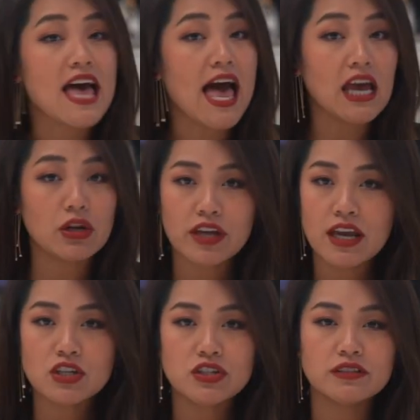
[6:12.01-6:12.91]

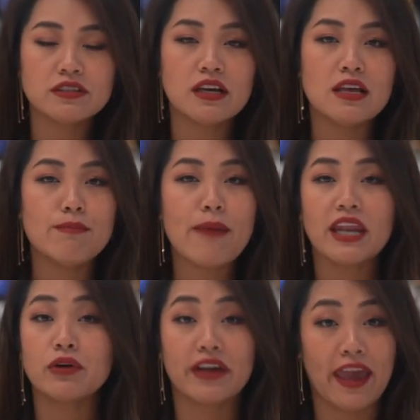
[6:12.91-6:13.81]
education,
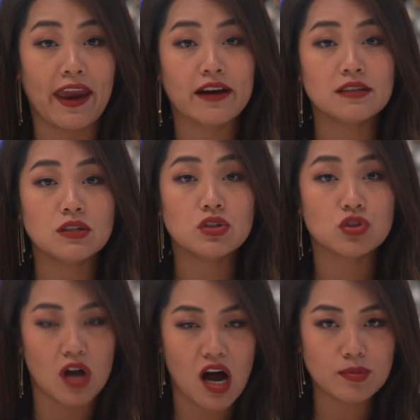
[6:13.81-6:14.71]
medical care,
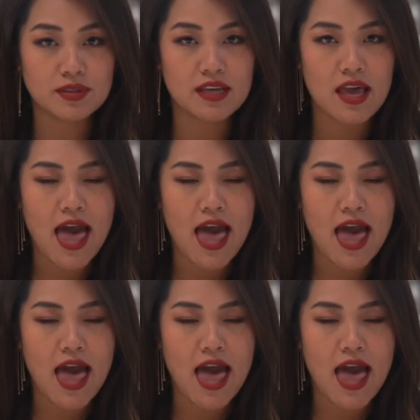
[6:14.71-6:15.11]
jobs,